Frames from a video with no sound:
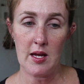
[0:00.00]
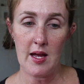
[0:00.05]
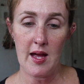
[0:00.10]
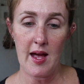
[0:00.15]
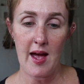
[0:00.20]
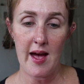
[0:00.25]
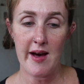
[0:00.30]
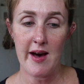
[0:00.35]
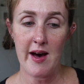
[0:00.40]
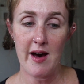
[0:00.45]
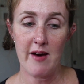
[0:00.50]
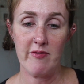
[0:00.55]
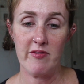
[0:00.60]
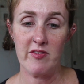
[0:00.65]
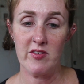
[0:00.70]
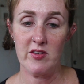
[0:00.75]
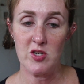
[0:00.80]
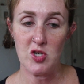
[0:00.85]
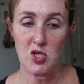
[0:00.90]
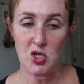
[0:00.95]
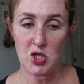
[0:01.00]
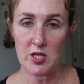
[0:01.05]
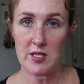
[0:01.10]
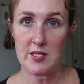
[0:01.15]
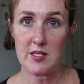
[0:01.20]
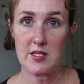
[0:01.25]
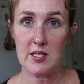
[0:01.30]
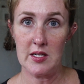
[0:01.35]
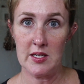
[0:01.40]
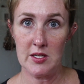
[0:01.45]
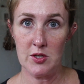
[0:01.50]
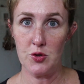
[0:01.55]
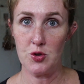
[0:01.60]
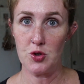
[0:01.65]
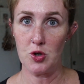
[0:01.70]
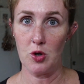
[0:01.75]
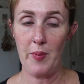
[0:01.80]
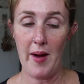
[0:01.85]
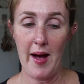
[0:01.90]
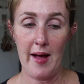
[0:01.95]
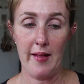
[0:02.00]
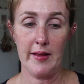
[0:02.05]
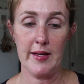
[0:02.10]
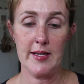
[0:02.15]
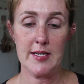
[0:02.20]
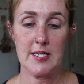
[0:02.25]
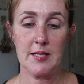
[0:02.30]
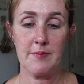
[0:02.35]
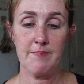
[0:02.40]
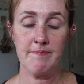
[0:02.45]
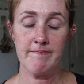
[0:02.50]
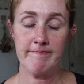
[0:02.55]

have just a neutral palette.